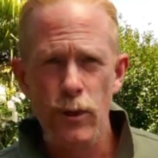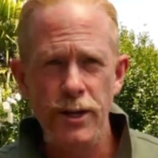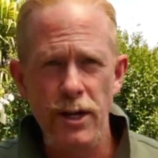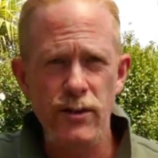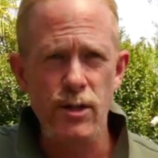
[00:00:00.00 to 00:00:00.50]
Need
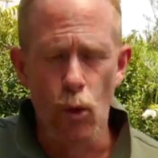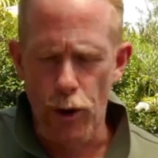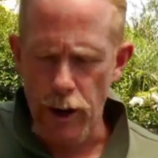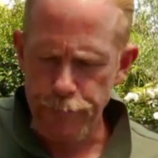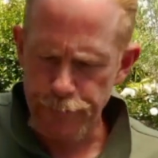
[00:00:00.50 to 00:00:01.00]
to give it some
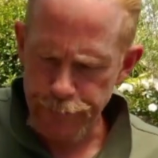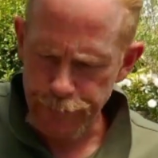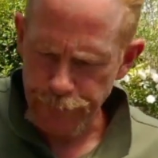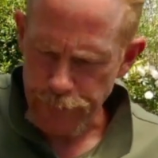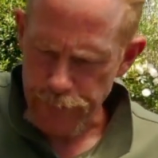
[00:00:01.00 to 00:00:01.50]
water.
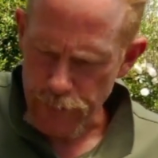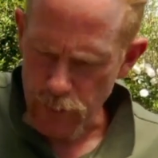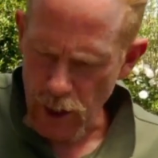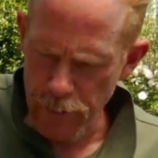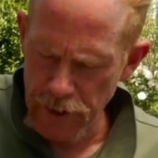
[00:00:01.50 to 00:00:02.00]

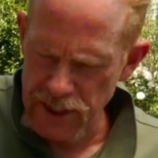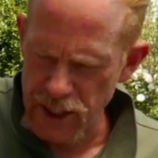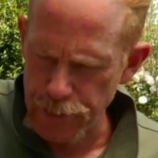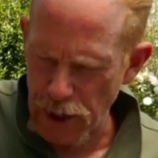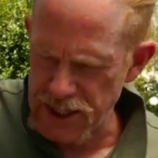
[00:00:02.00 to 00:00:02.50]
A bit of a
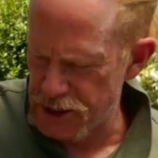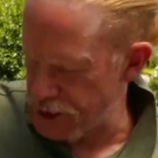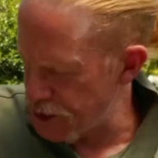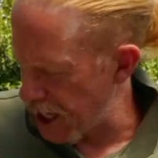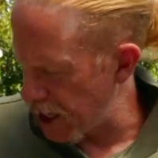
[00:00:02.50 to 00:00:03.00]
spritz
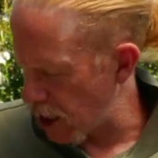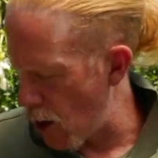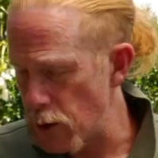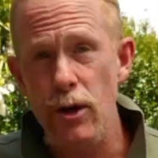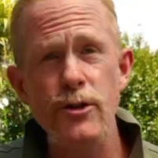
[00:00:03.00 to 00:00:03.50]
just to get it
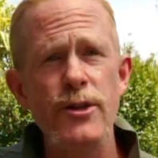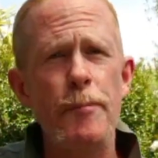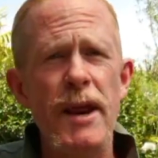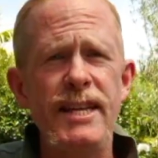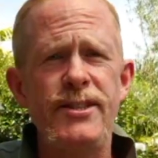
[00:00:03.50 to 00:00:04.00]
going. Using the
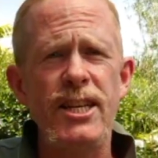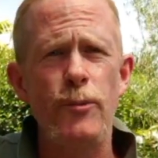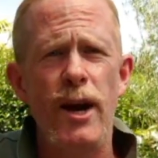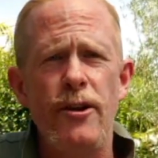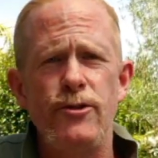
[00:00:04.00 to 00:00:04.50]
Benny's
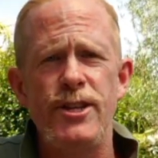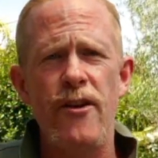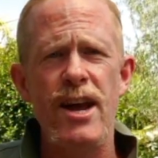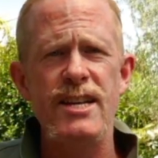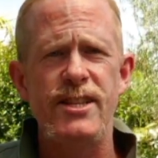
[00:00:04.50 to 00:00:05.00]
6100
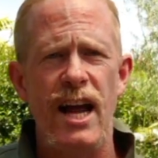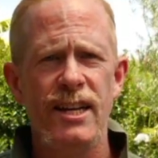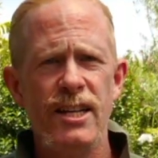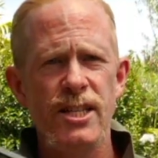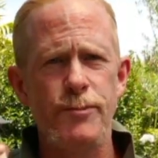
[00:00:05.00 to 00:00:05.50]
series
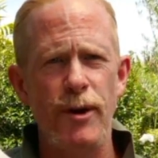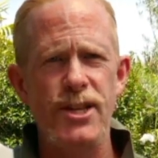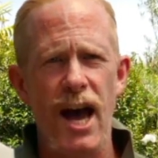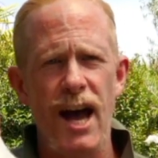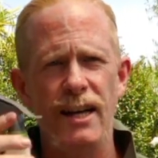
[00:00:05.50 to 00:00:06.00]

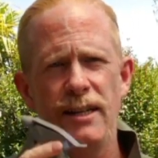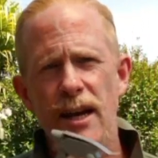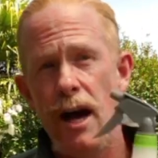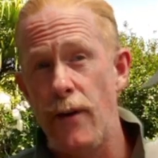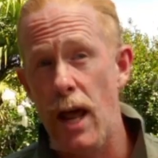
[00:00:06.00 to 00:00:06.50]
spritzer.
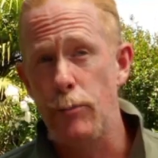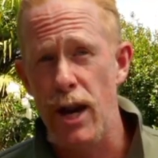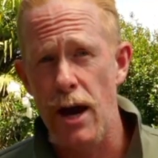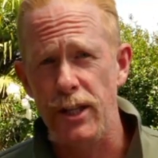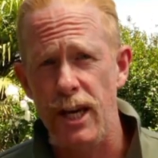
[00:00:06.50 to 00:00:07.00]
Available
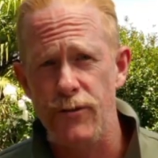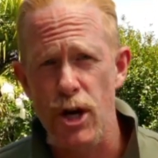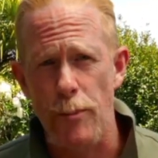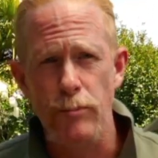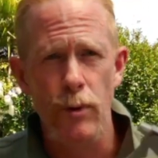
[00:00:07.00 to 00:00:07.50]
now in the gift
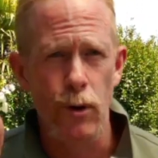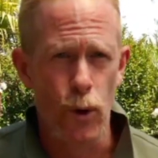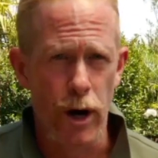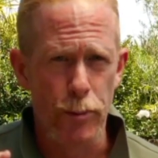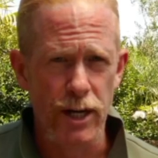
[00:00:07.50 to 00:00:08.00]
shop.
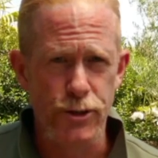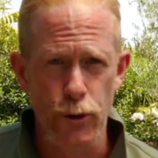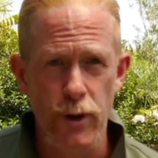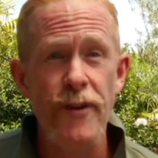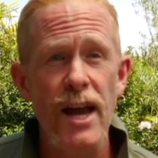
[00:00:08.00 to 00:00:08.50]
Why not buy
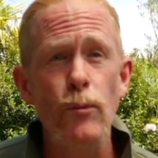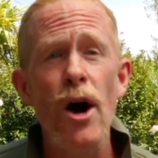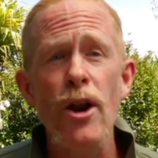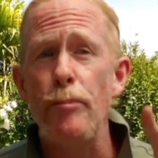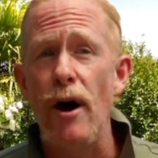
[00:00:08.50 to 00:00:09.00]
2? In fact, why
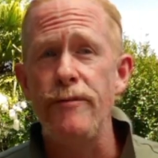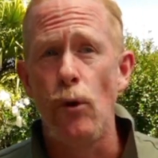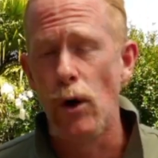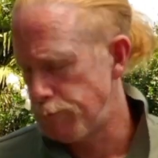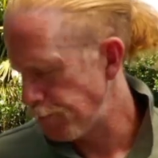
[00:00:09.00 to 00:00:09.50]
not buy 4?